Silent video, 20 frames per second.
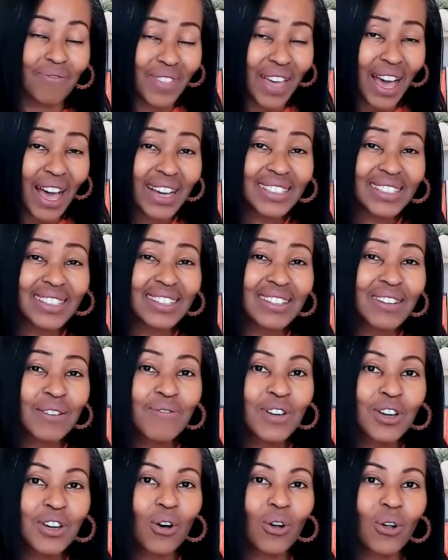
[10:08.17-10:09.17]
that
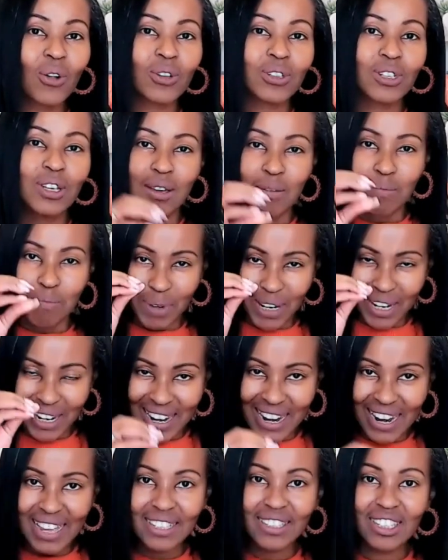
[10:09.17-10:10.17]
difficult but
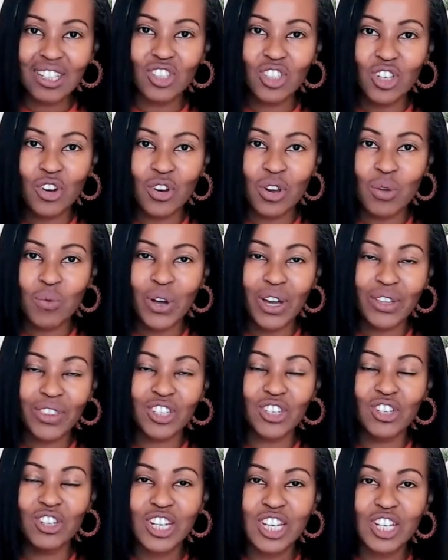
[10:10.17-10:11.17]
necessary work
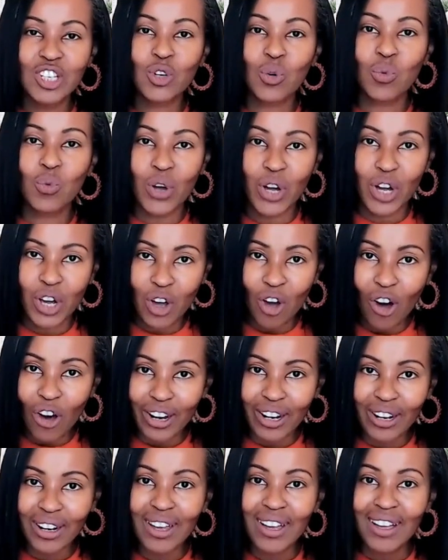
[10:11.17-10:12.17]
that you need to work
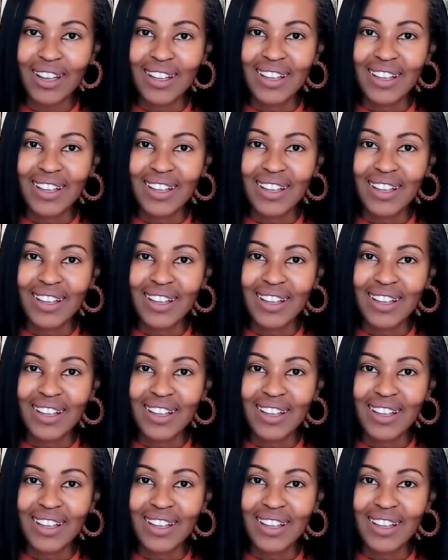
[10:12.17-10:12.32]
on